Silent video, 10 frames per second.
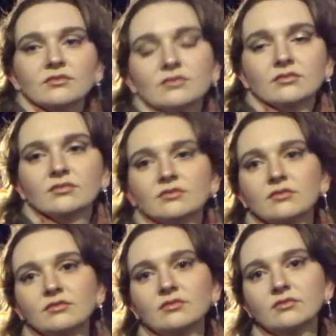
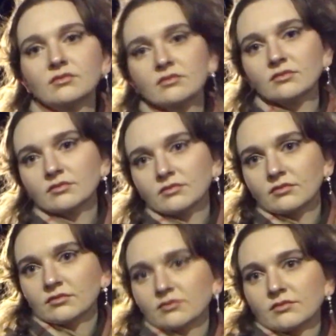
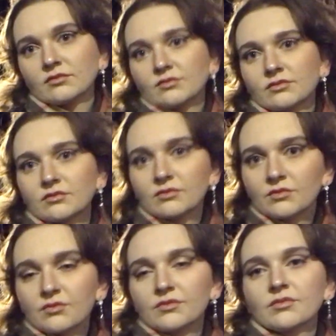
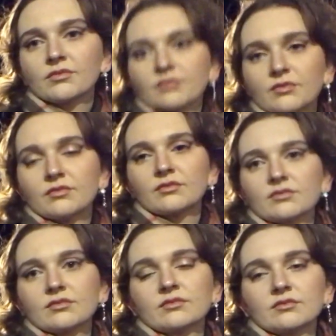
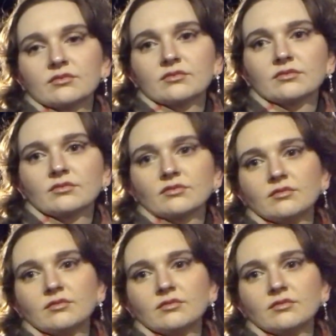No words are spoken by the person on screen.